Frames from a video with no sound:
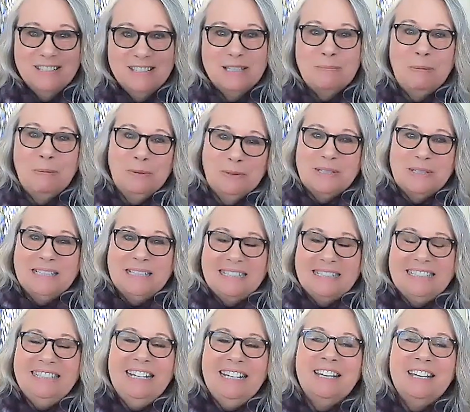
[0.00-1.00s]

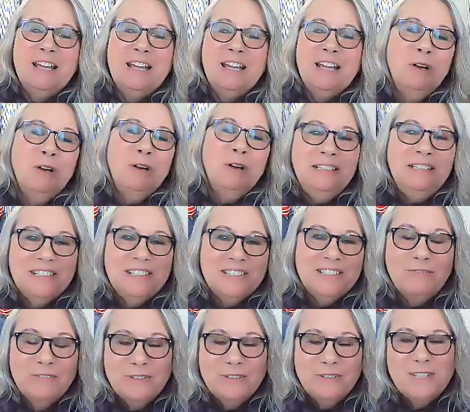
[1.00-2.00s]
supposedly and i'm right near
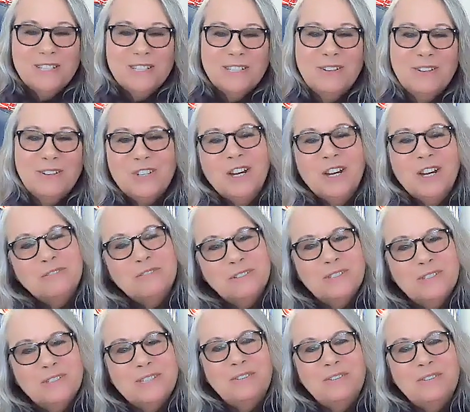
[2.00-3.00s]
san francisco general
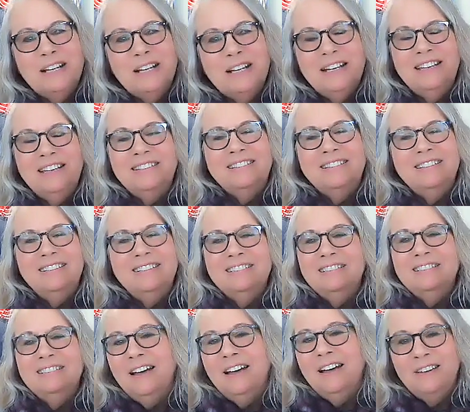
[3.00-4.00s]
so i got a
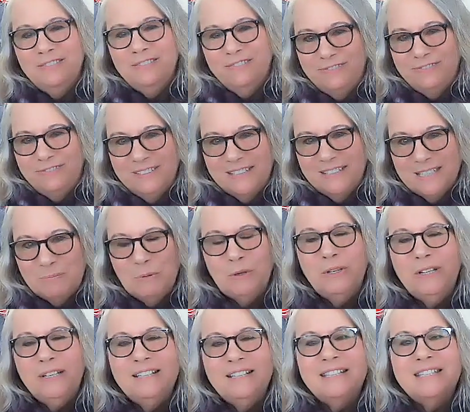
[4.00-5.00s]
lot of
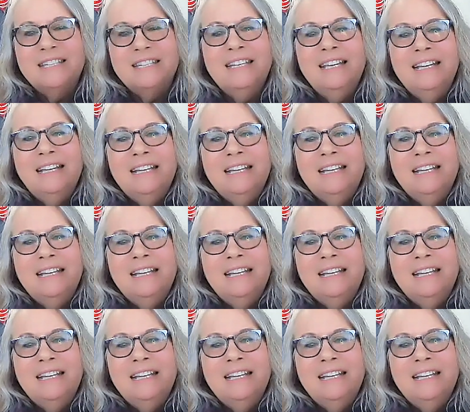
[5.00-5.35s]
experience